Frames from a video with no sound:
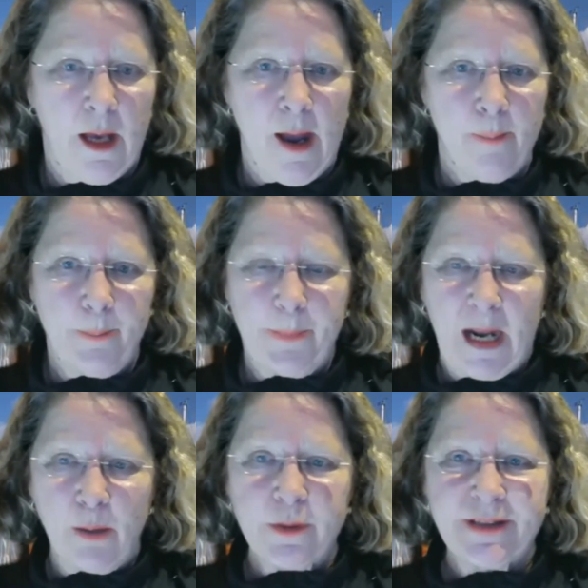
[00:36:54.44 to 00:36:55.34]
But
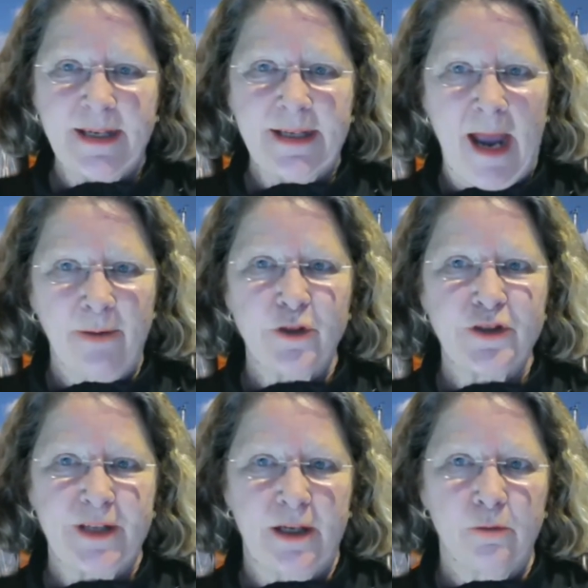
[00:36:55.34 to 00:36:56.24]
I would say an average
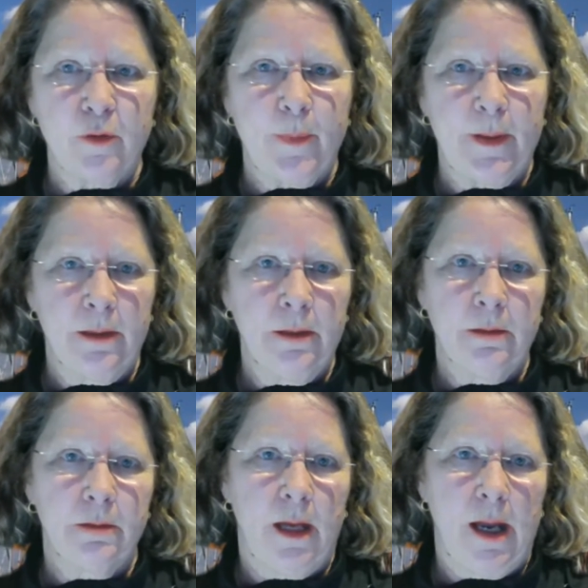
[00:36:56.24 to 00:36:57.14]
sail
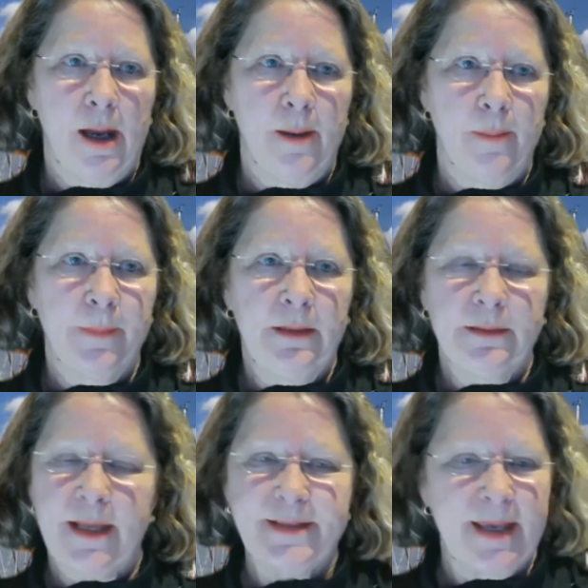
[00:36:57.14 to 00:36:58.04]
repair,
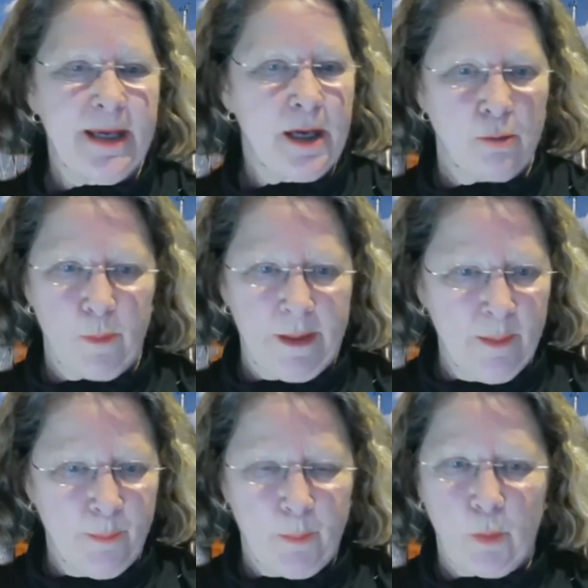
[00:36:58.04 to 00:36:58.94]
let's say a
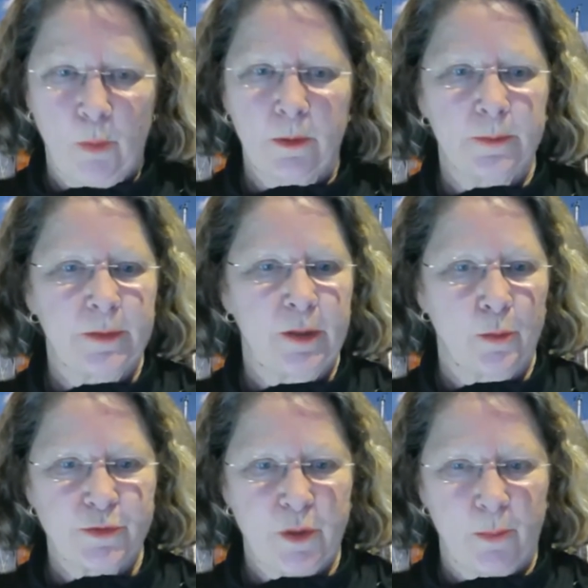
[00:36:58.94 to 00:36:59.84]
rip, or
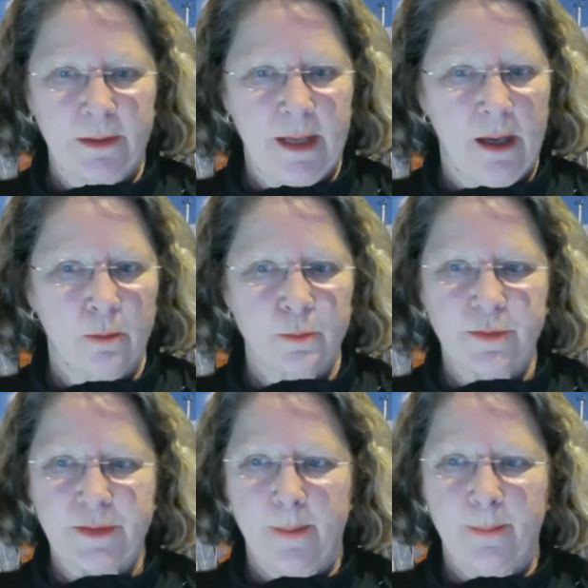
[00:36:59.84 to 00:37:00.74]
sewing down
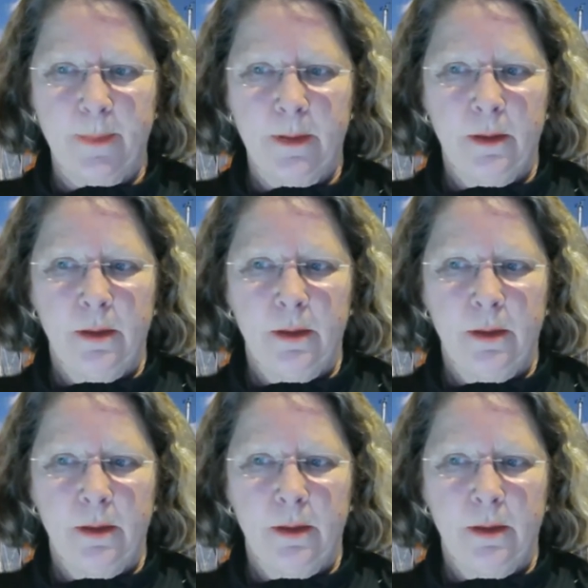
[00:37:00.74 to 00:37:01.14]
some